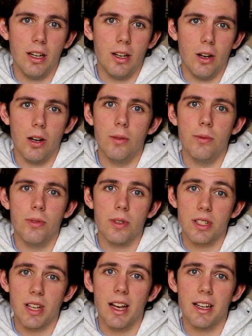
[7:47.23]
of
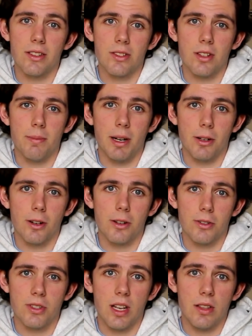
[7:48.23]
science to better
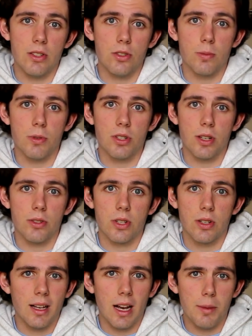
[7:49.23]
understand these supercells.
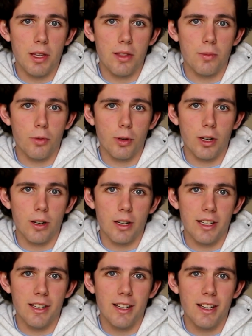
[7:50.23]
I'm
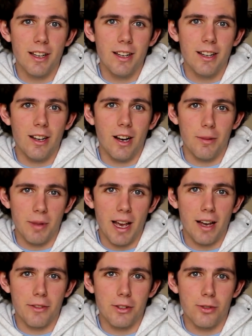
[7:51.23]
Moriarty. On
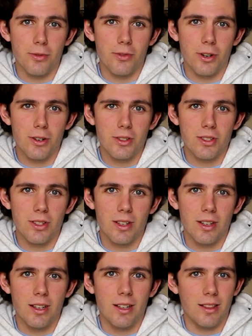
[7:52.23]
behalf of June 1st,
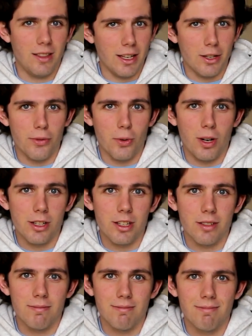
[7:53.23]
thank you for
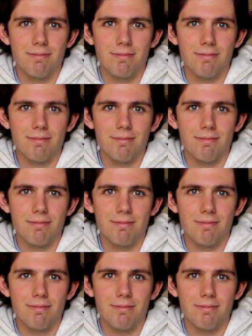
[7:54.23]
watching.